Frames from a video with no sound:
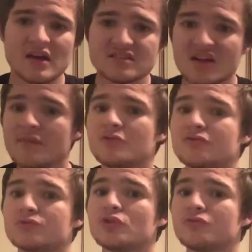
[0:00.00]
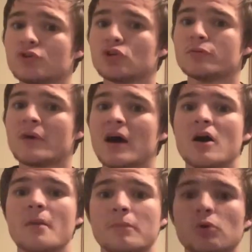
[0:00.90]
David Nufaluma
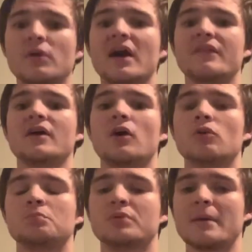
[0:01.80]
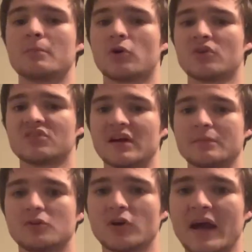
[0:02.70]
pulled out the old Brett Morris
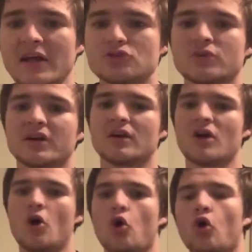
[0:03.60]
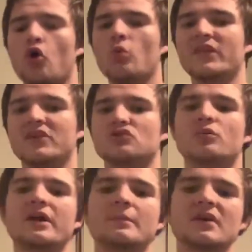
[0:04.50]
and got a hat trick all within
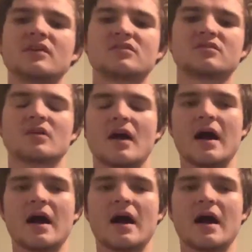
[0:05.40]
20 minutes.